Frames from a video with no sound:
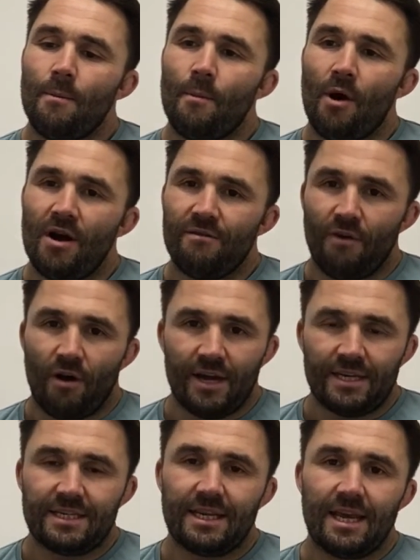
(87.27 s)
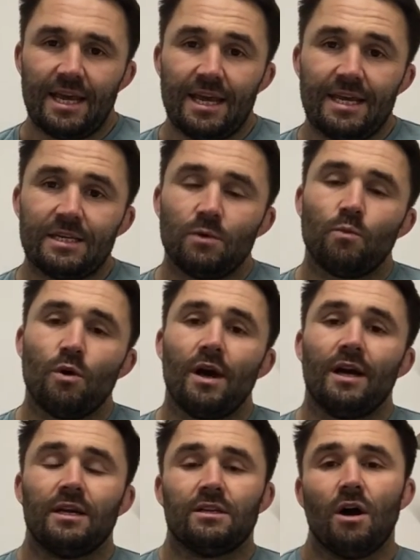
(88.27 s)
my advice is
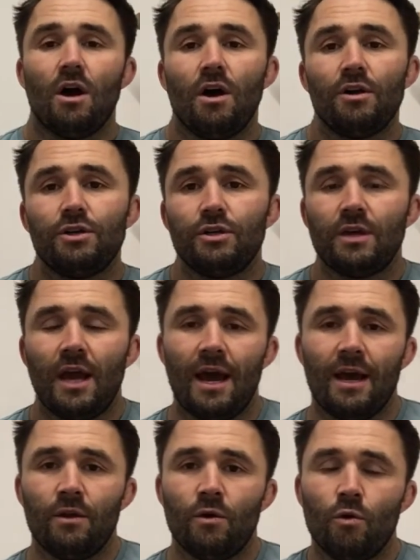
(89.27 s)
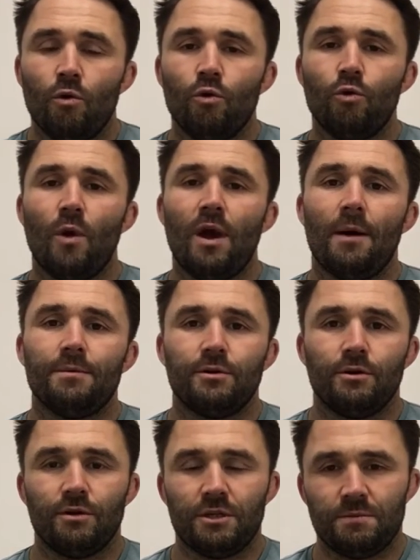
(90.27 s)
work as hard as you can all the way up
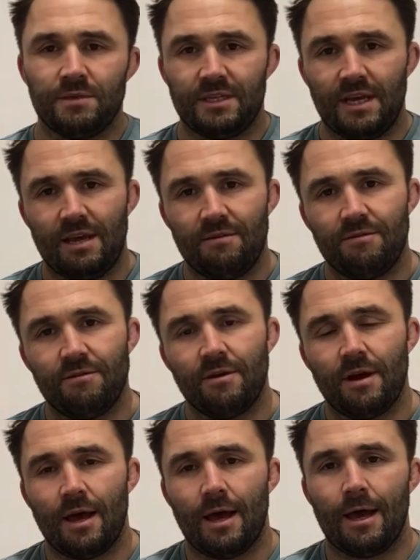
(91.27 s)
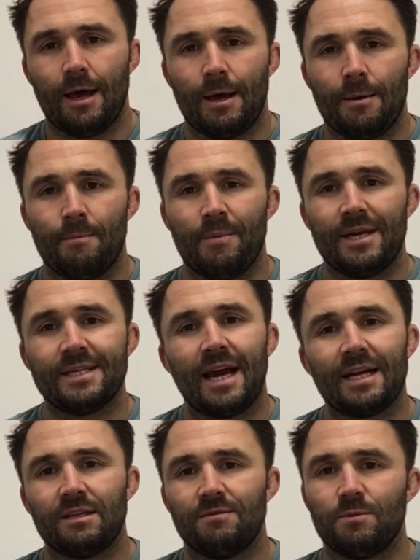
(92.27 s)
to Christmas Eve, be as
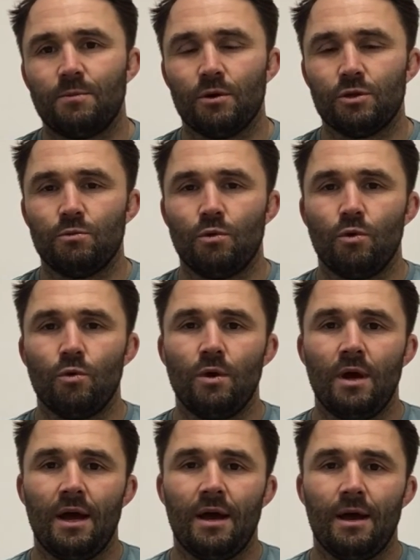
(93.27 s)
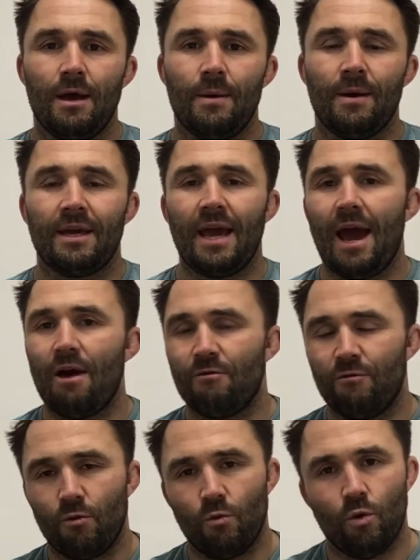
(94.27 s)
active as possible, get
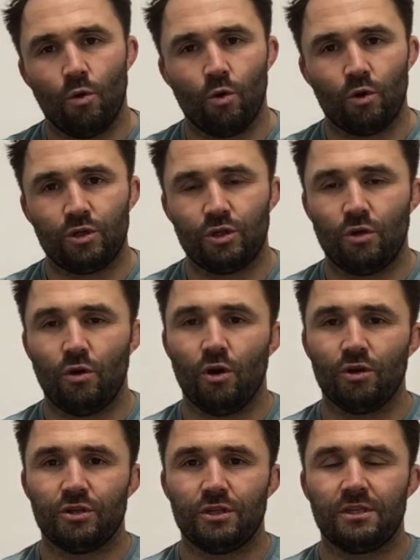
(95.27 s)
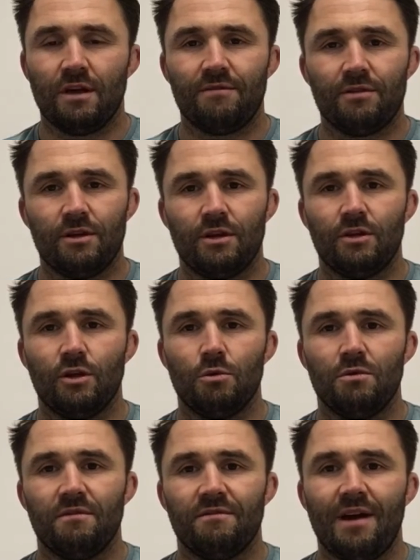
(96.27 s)
out for walks, do lots of stuff that you can
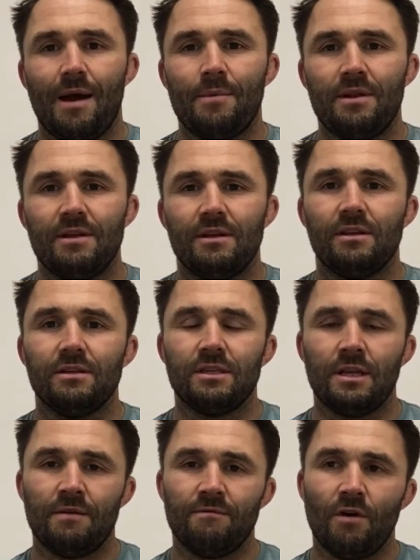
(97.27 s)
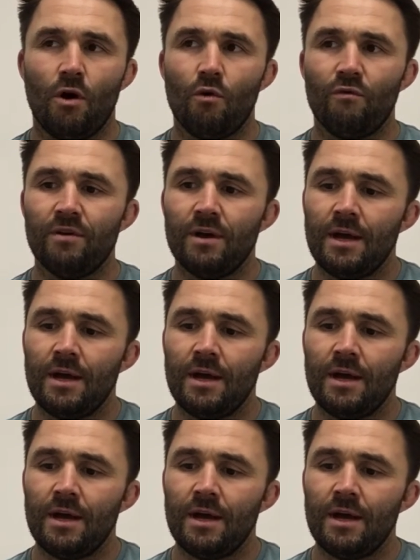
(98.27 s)
do with your family that doesn't involve